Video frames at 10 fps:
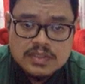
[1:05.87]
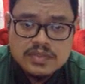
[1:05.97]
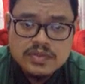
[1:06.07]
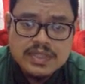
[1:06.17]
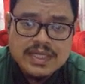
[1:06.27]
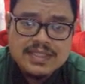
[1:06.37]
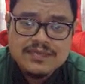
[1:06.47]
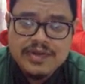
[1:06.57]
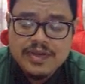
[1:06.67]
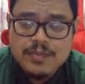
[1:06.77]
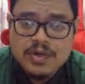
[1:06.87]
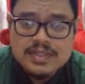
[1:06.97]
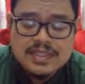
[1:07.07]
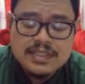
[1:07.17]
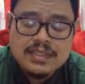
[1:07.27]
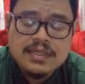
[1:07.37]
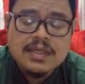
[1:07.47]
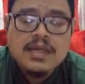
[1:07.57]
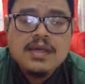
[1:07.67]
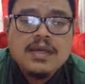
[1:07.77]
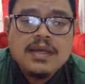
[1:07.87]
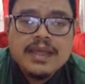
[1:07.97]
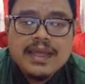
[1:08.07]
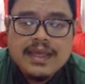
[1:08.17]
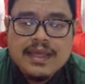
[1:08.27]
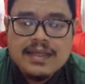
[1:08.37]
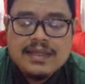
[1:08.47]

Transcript: So that is very important. And